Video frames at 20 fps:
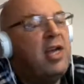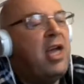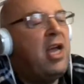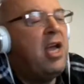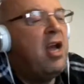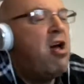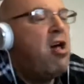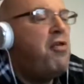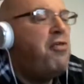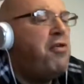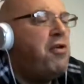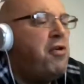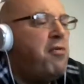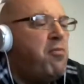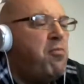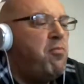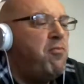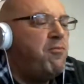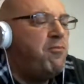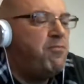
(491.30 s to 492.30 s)
King
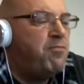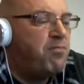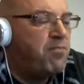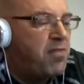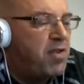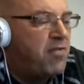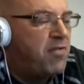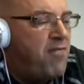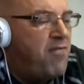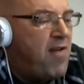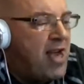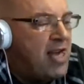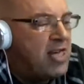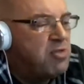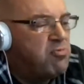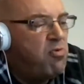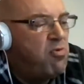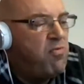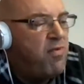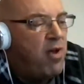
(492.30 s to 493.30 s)
Arthur
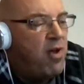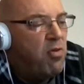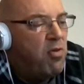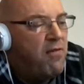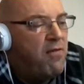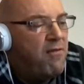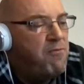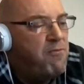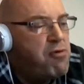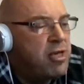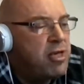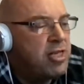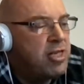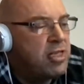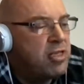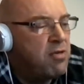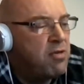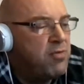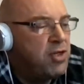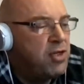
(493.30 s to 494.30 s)
facts reveal the
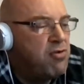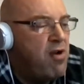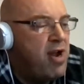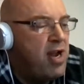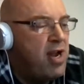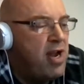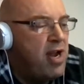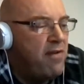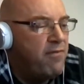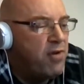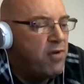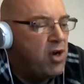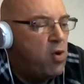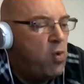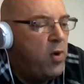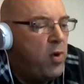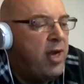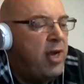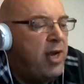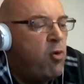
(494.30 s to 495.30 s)
presence of his great love,
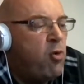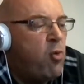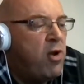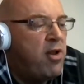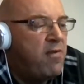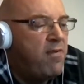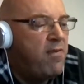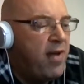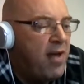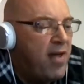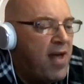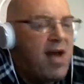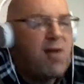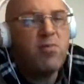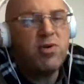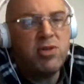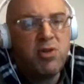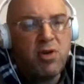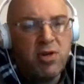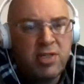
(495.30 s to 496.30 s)
Queen Guinevere. That
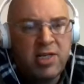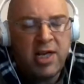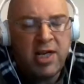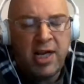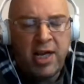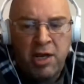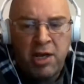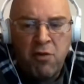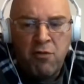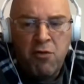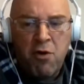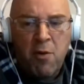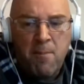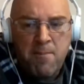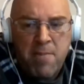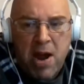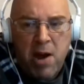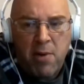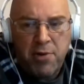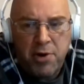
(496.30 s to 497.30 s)
was what I was thinking, not
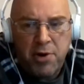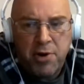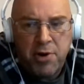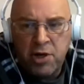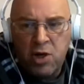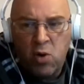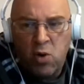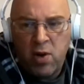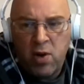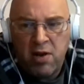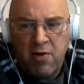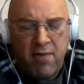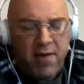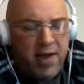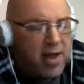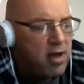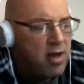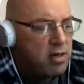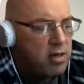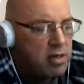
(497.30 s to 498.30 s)
Marion,
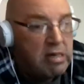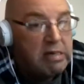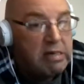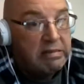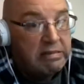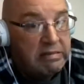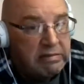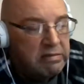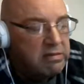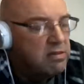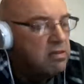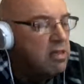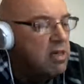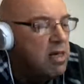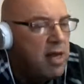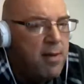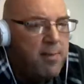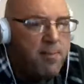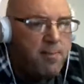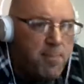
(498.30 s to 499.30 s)
Guinevere. Oh,
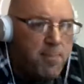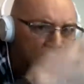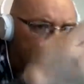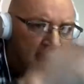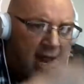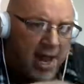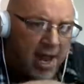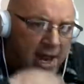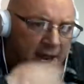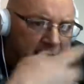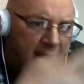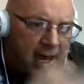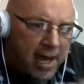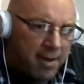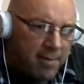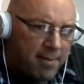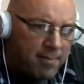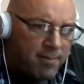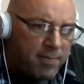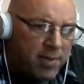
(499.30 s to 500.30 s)

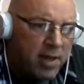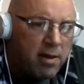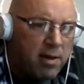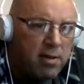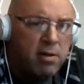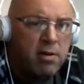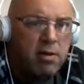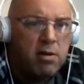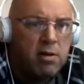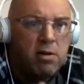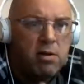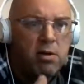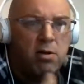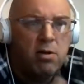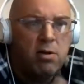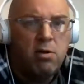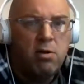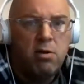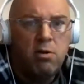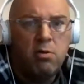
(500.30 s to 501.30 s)
milady.
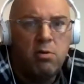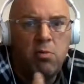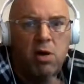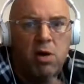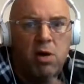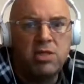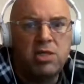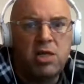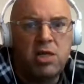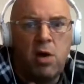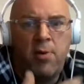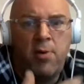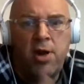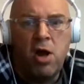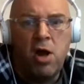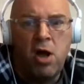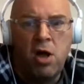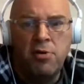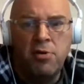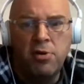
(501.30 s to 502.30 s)
What's going
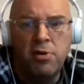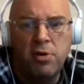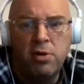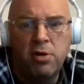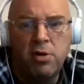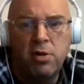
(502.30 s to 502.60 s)
on?